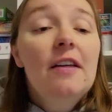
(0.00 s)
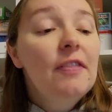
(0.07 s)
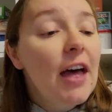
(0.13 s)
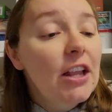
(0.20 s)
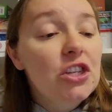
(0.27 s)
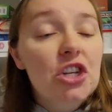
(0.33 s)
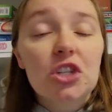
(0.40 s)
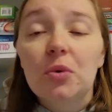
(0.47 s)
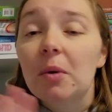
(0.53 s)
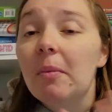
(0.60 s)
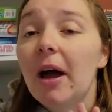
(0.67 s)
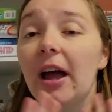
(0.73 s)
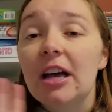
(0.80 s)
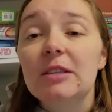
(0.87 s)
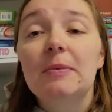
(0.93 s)
That's just what
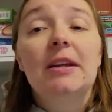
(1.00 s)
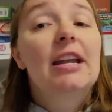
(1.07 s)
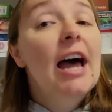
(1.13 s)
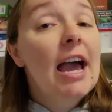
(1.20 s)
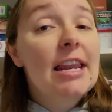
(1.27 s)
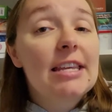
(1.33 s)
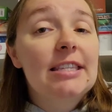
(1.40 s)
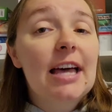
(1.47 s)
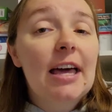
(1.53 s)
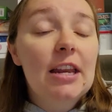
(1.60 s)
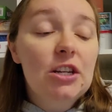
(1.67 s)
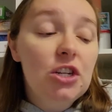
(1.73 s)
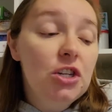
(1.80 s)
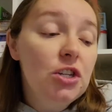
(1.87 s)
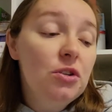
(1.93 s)
my husband and I
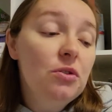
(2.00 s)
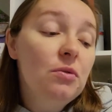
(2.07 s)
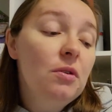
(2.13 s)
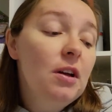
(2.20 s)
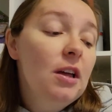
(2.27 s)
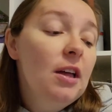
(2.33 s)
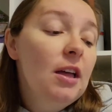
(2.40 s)
decided to do